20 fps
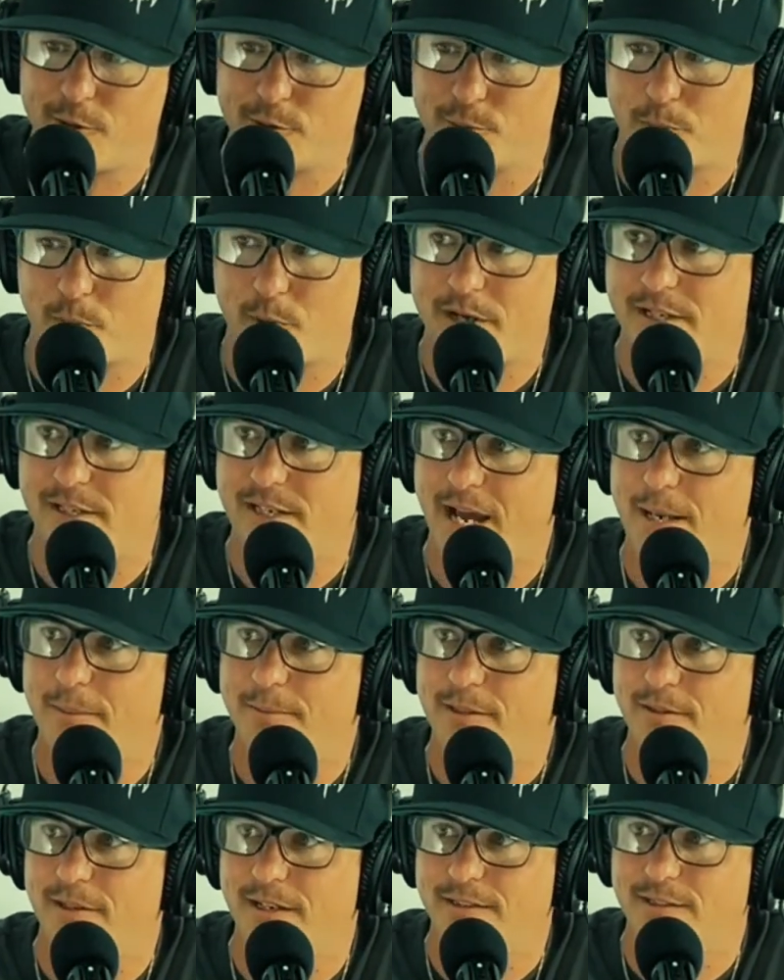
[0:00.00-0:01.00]

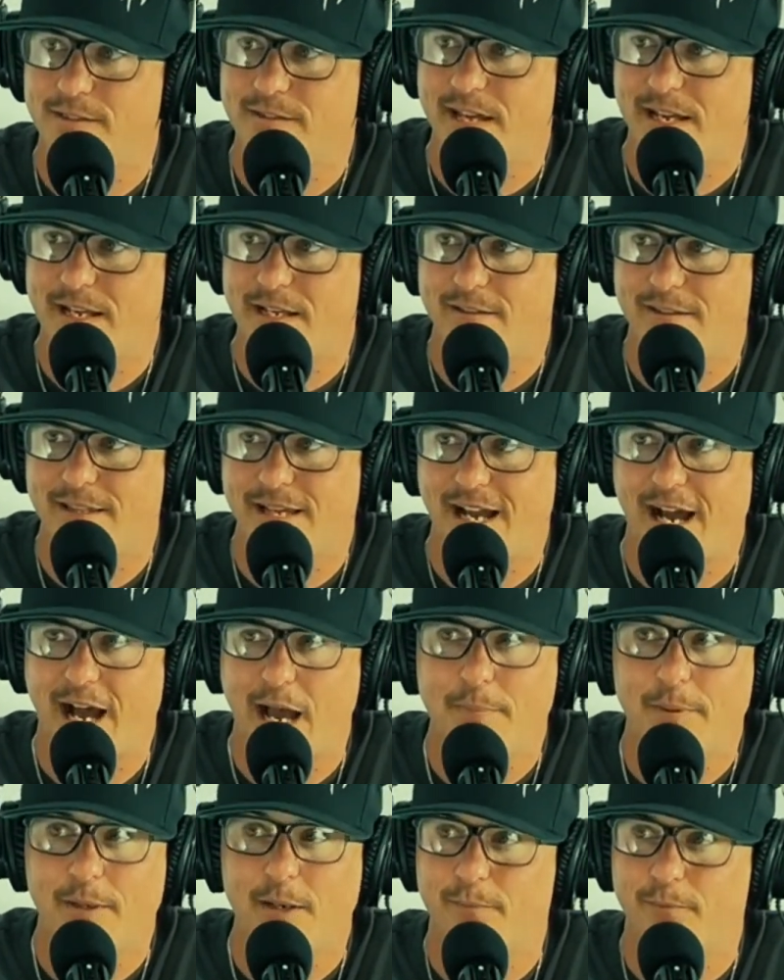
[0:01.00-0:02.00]
pre-tapes and they
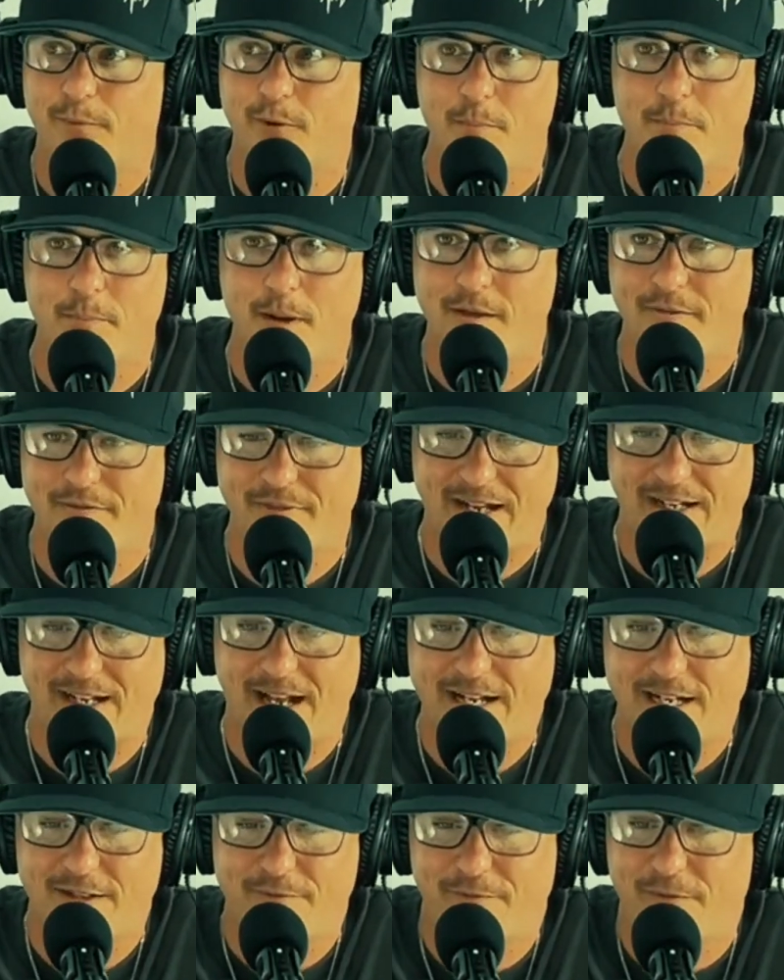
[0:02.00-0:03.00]
hype it up for a month? That
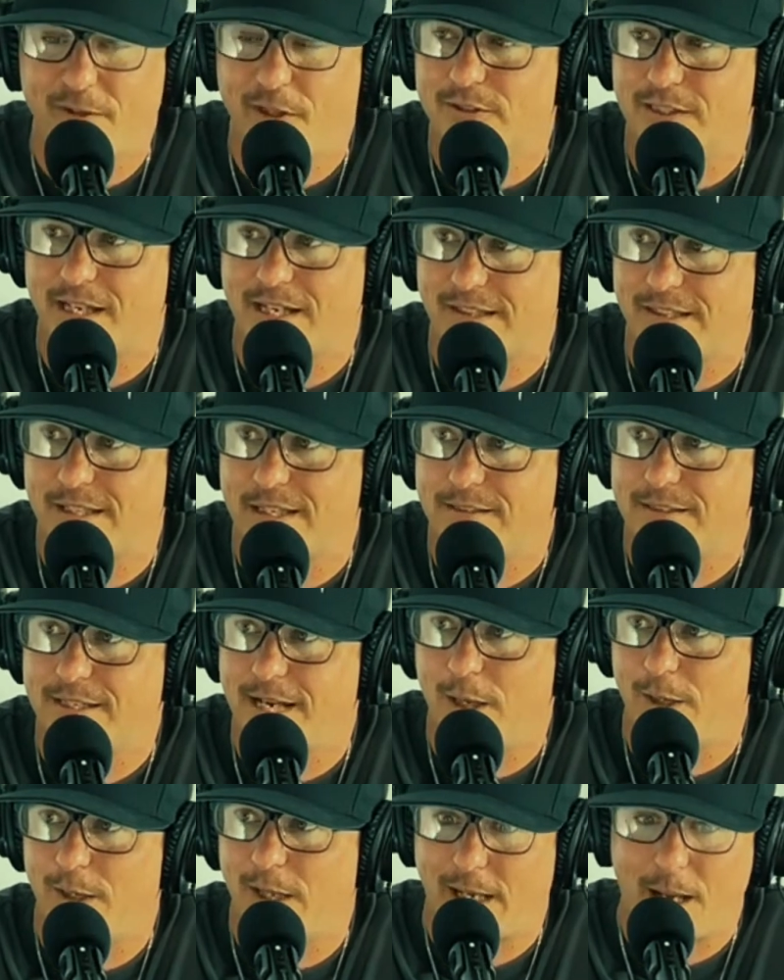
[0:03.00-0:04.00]
kind of feels like this
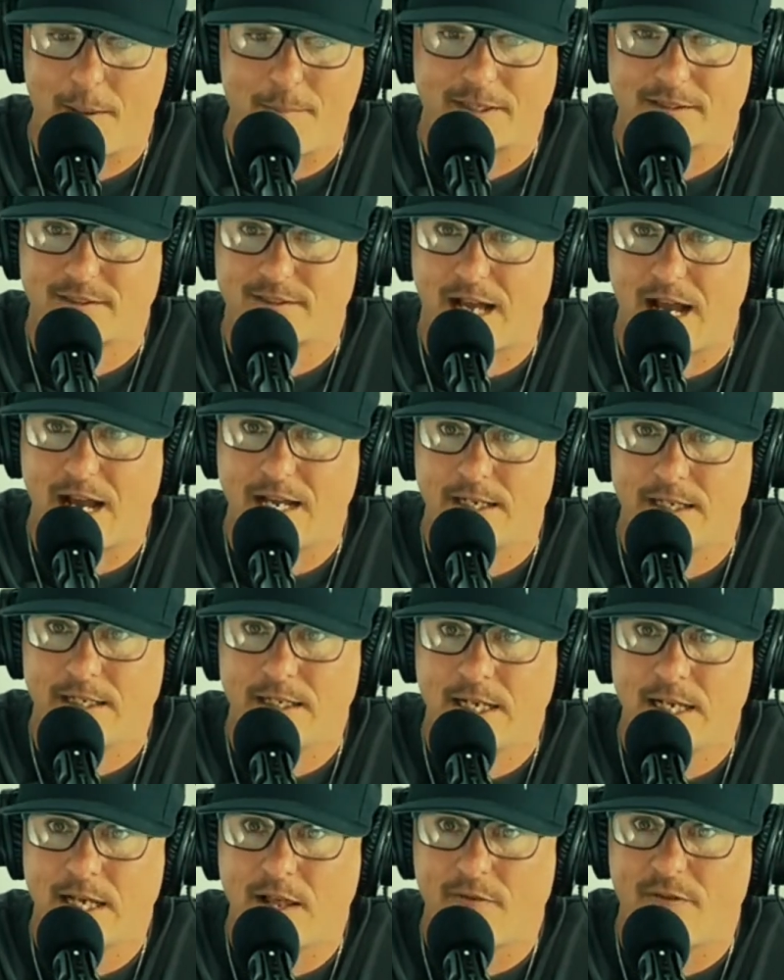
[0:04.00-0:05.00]
now. Like, I'm excited
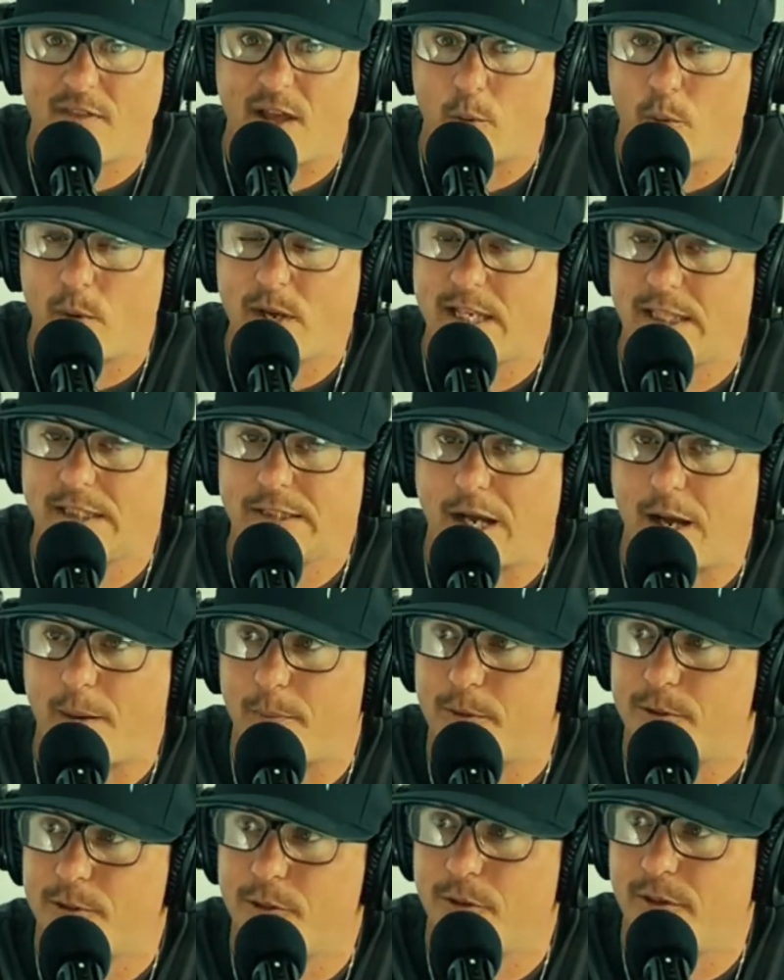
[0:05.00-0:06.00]
that we get the
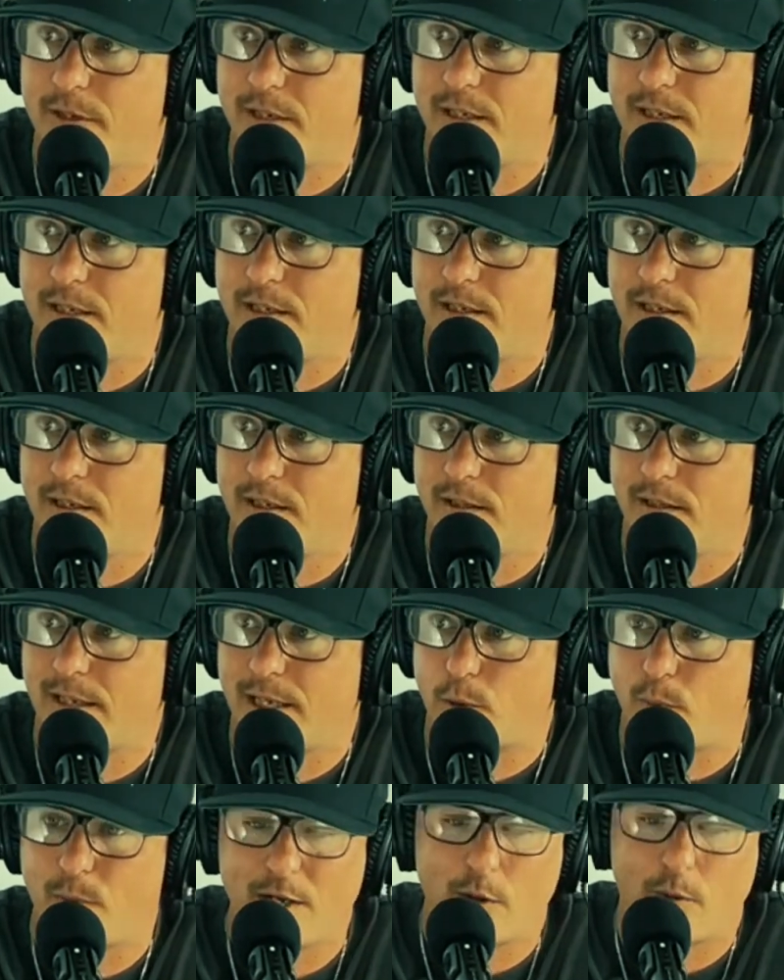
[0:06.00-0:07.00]
opportunity.
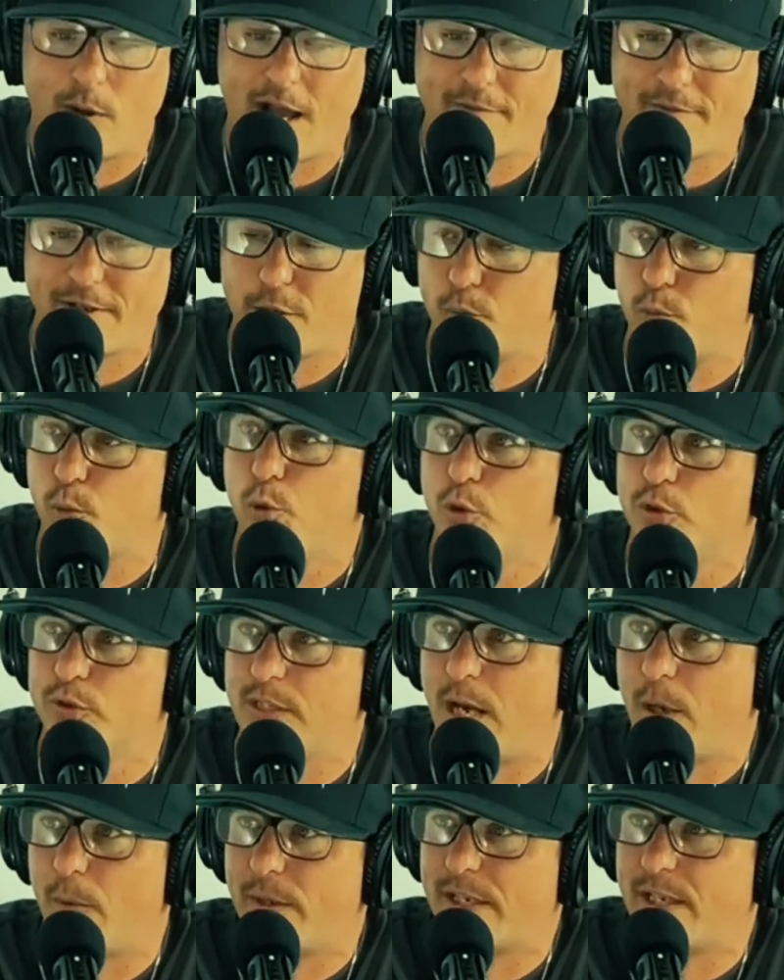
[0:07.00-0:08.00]
Like, we don't have any rules
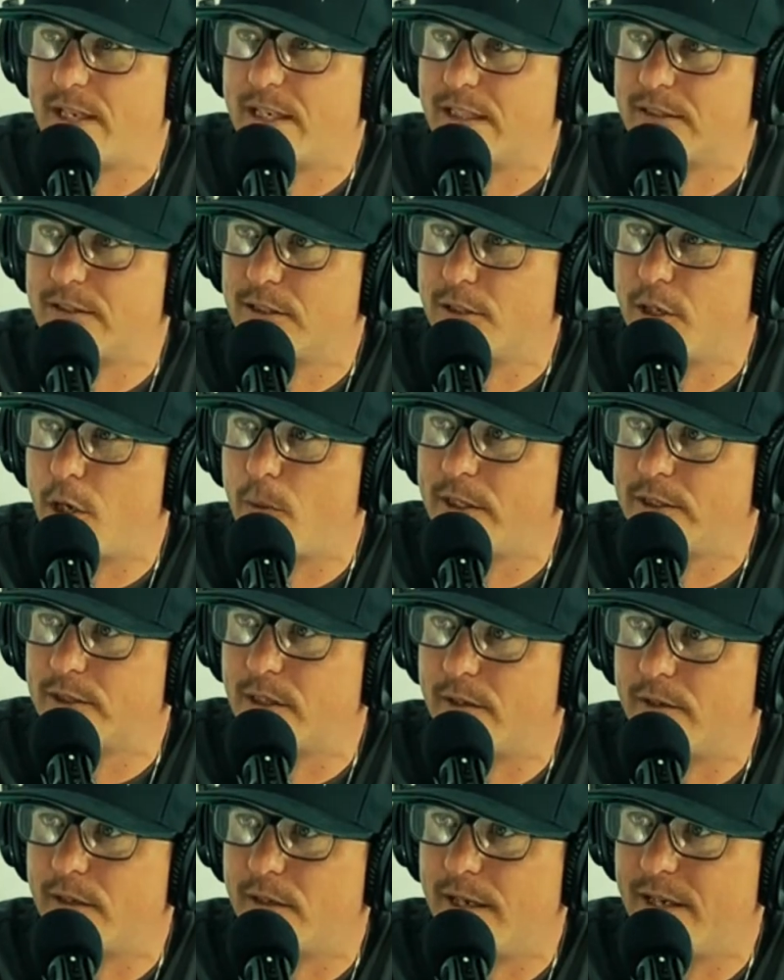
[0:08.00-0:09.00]
now. We can get to know each
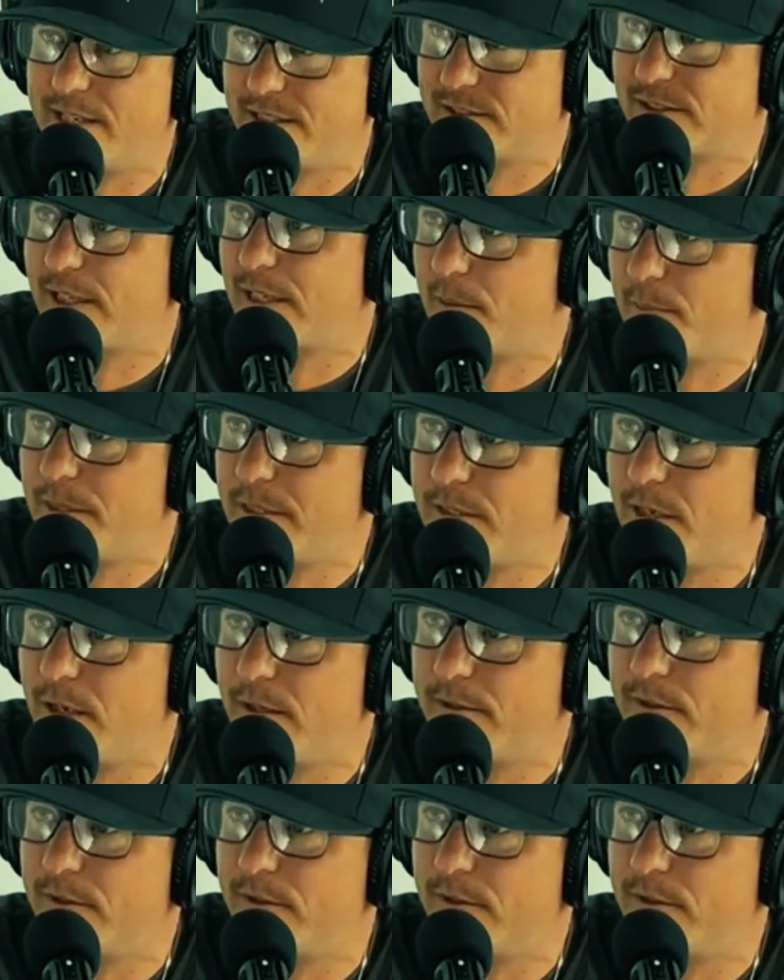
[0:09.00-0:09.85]
other, and it's going to be done